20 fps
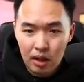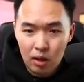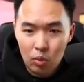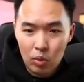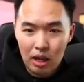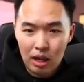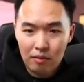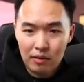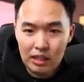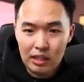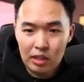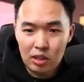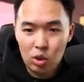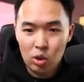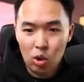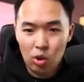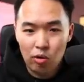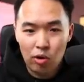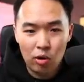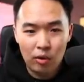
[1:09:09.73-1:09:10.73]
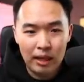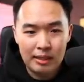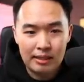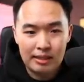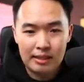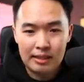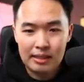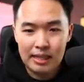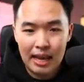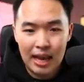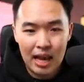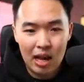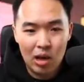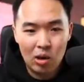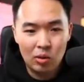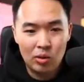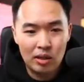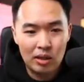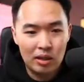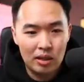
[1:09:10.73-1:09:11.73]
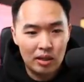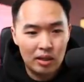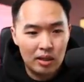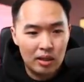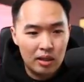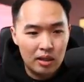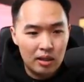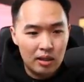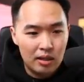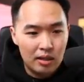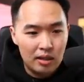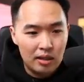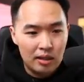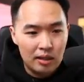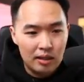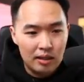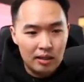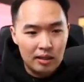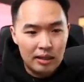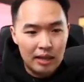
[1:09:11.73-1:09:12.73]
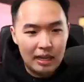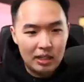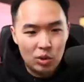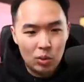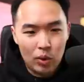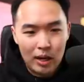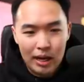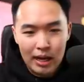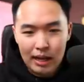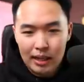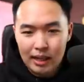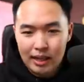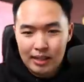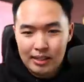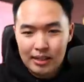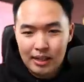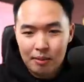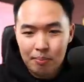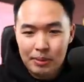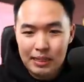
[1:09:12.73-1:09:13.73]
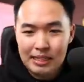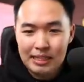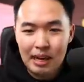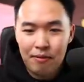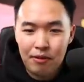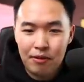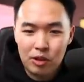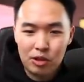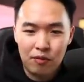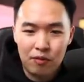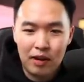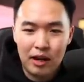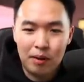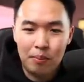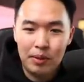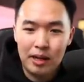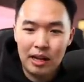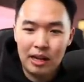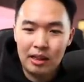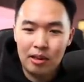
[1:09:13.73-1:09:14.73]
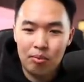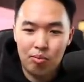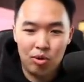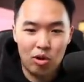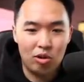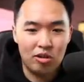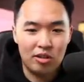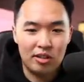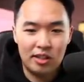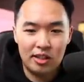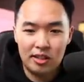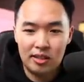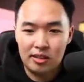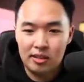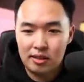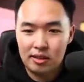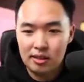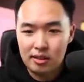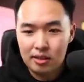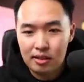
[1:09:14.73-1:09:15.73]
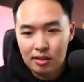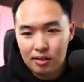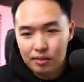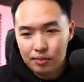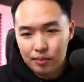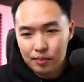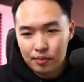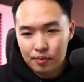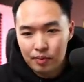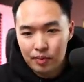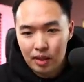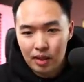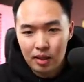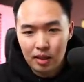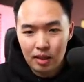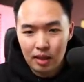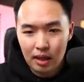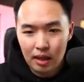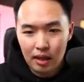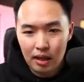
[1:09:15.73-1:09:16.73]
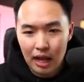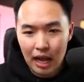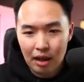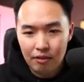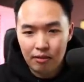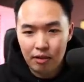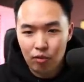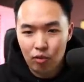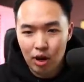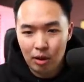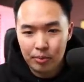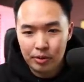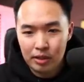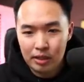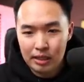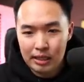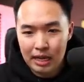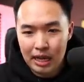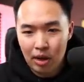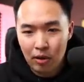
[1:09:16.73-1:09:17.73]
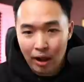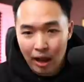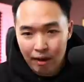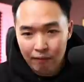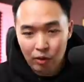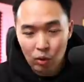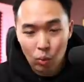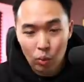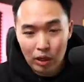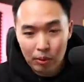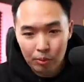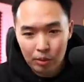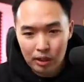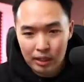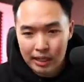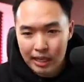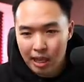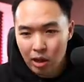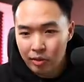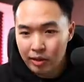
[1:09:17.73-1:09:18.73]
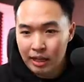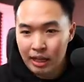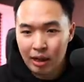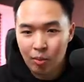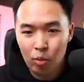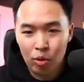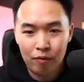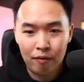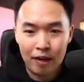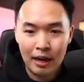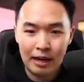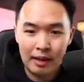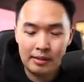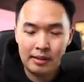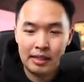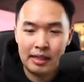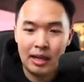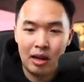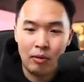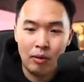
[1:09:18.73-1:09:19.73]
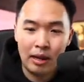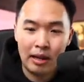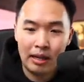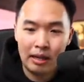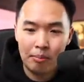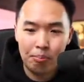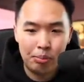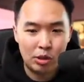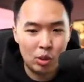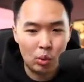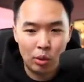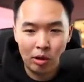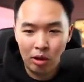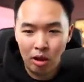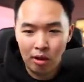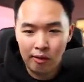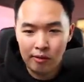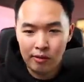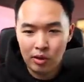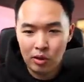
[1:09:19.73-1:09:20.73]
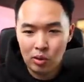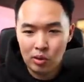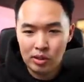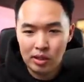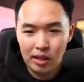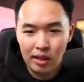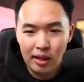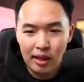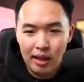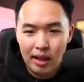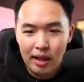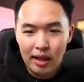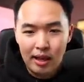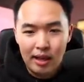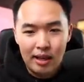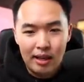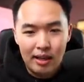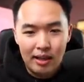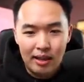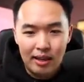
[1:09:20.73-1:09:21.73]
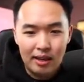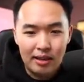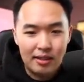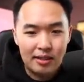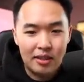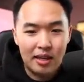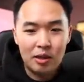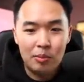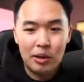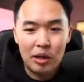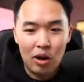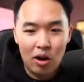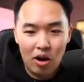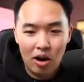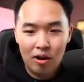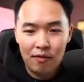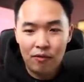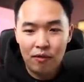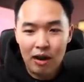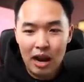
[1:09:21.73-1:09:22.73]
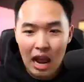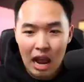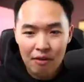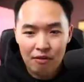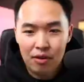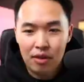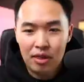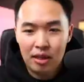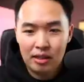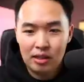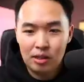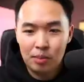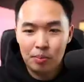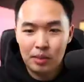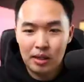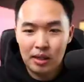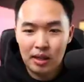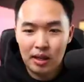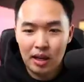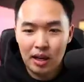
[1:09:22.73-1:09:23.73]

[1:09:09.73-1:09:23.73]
We have eToro that's down. That's why I like to be diversified a bit in the brokerages. I have the Robinhood account, I have the Webull account, the M1 Finance account, and in between all of those, it's going to be hard for everything to be.